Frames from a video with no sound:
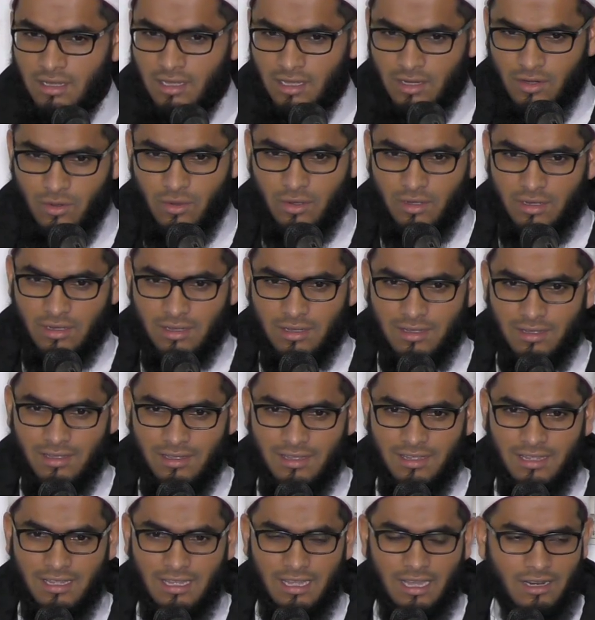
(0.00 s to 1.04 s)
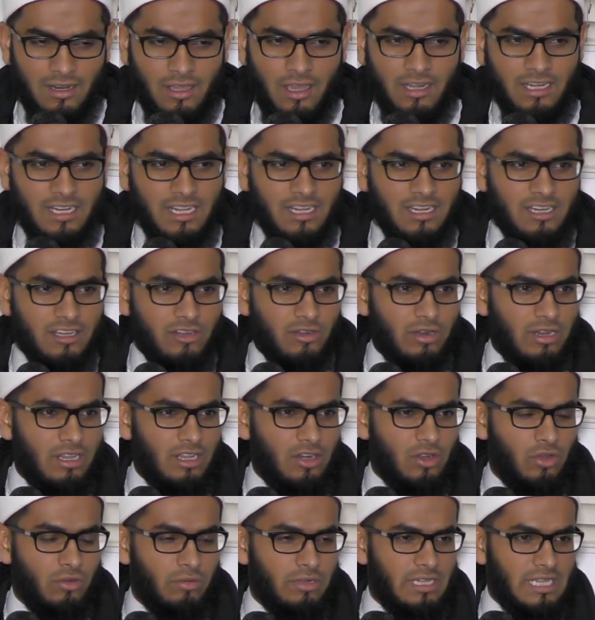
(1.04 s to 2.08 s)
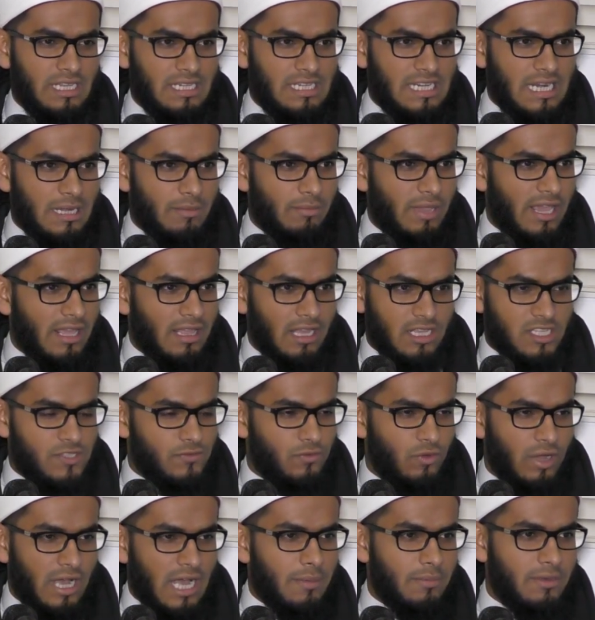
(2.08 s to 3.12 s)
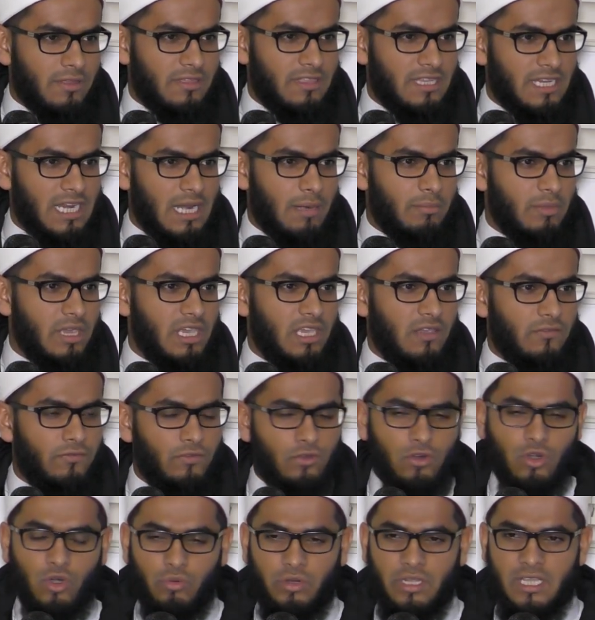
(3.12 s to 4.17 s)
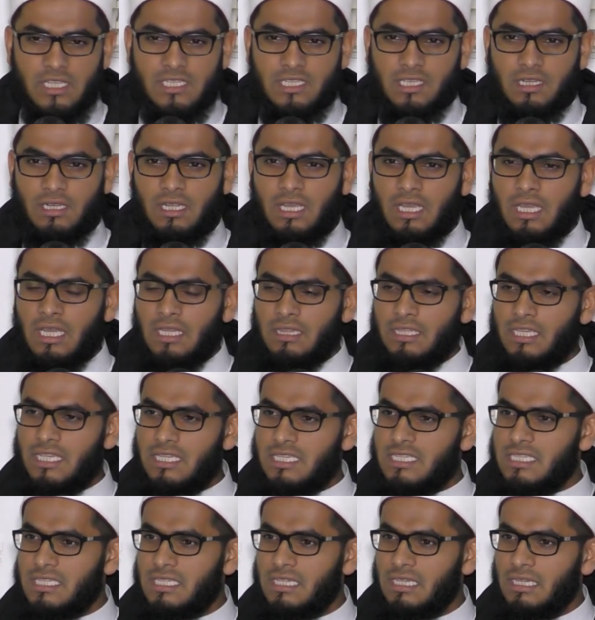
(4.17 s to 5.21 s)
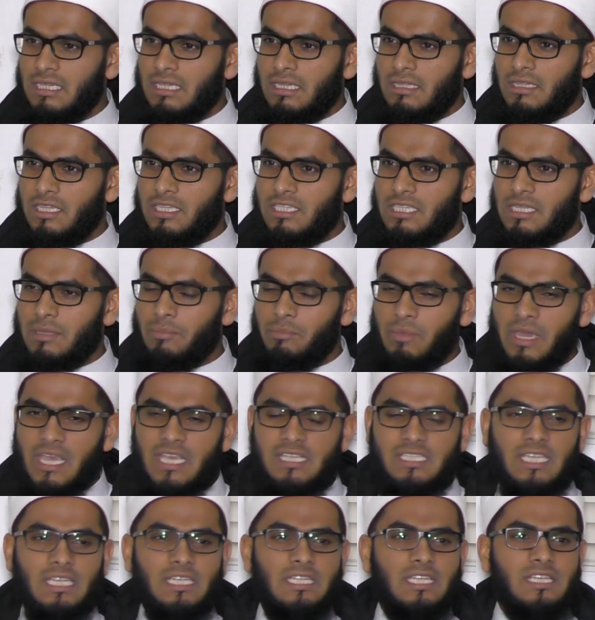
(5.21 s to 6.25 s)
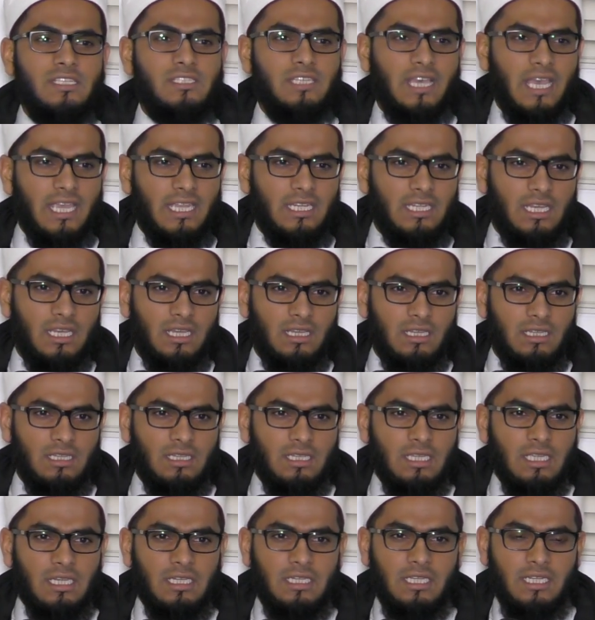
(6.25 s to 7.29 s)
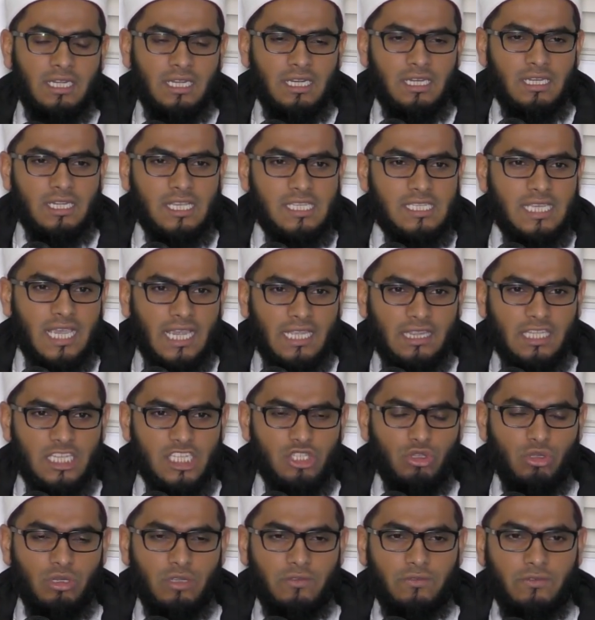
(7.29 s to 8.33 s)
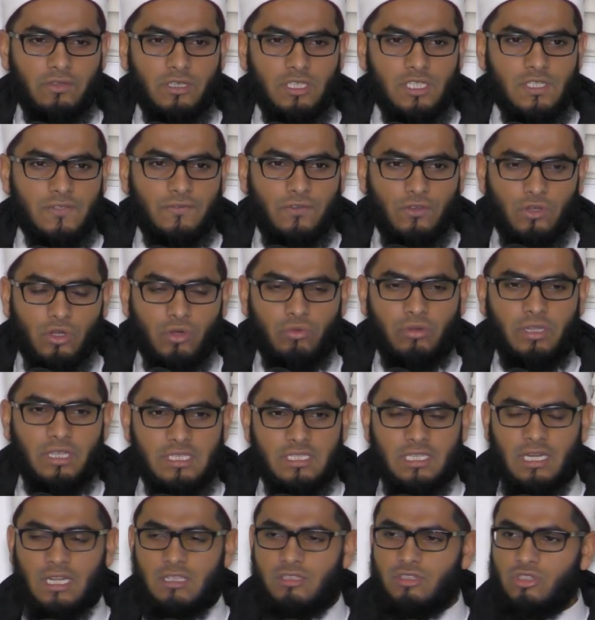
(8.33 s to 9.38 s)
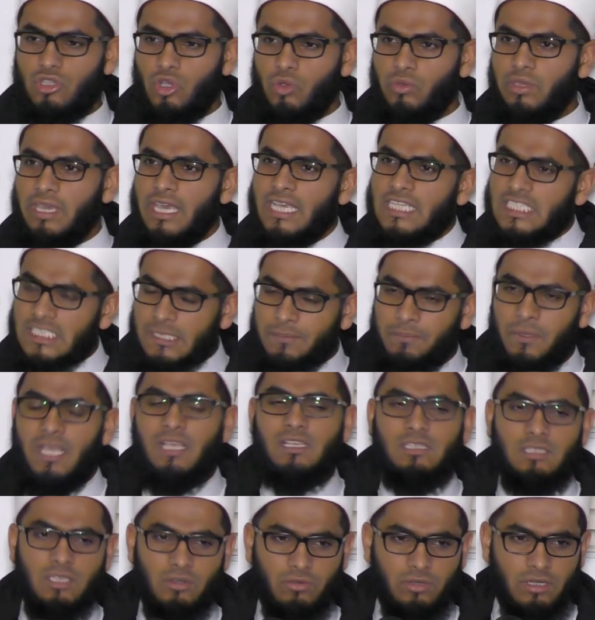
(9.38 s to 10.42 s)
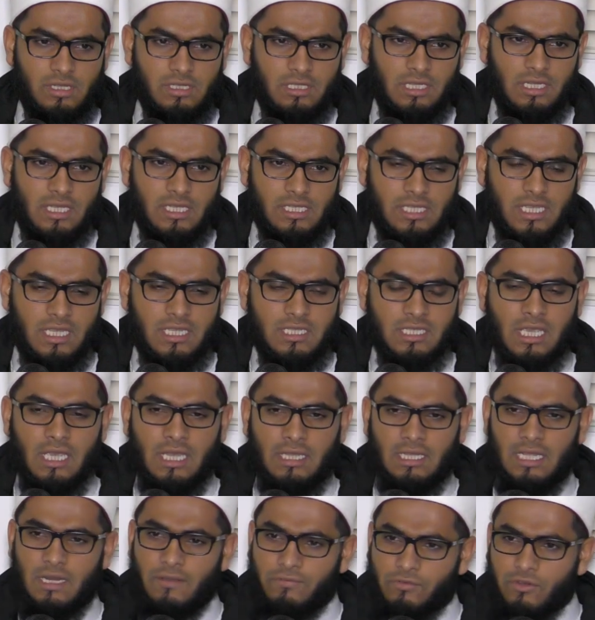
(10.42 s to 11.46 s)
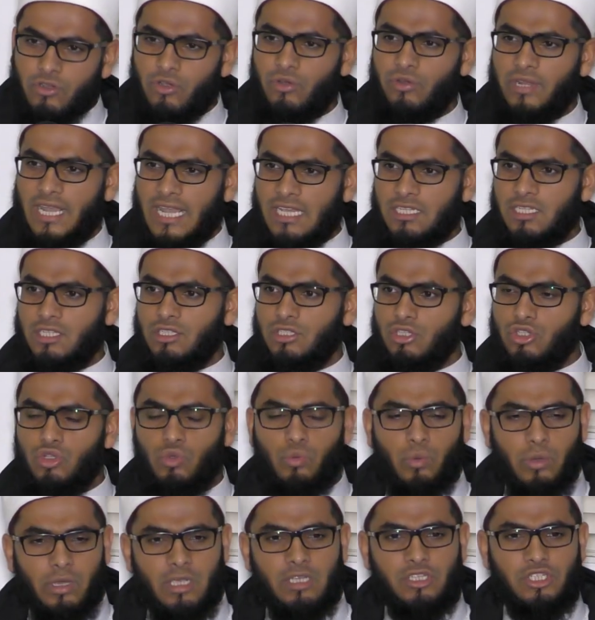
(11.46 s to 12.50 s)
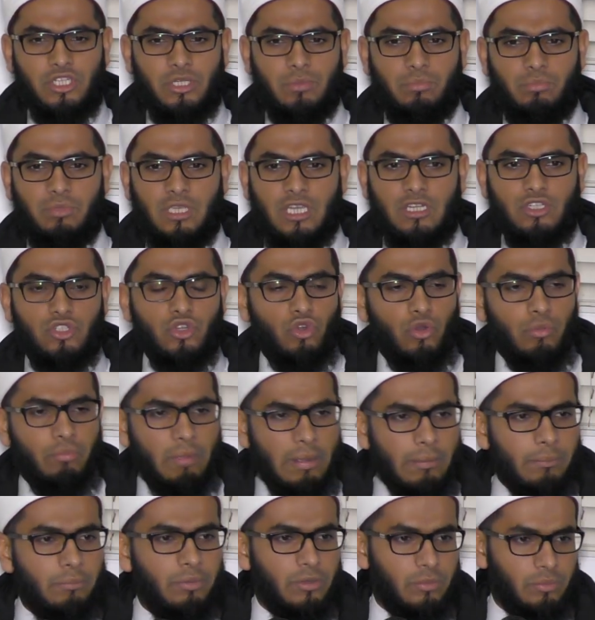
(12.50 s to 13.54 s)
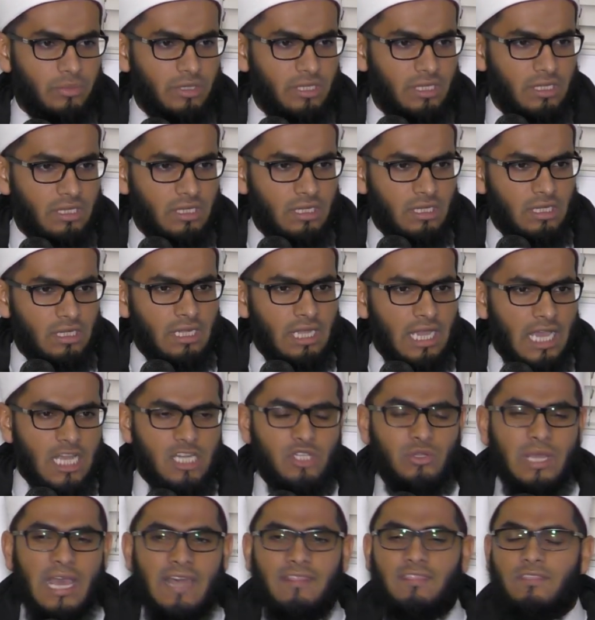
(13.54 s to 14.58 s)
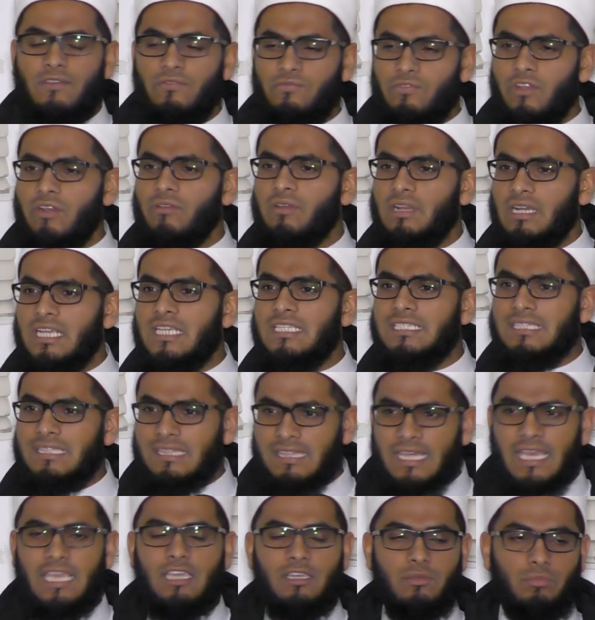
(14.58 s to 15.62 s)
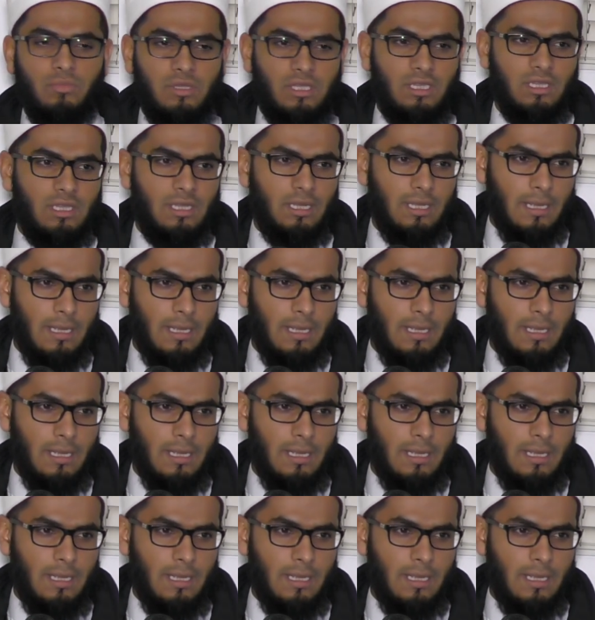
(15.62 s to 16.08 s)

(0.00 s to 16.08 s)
You know, Allah didn't, you know, He didn't make us for abath, He didn't make it for no reason. This amazing designer didn't design this universe for no reason. And so He explains the reason. He says that I've created you to worship me and to remember me. And to, at the very least, thank me.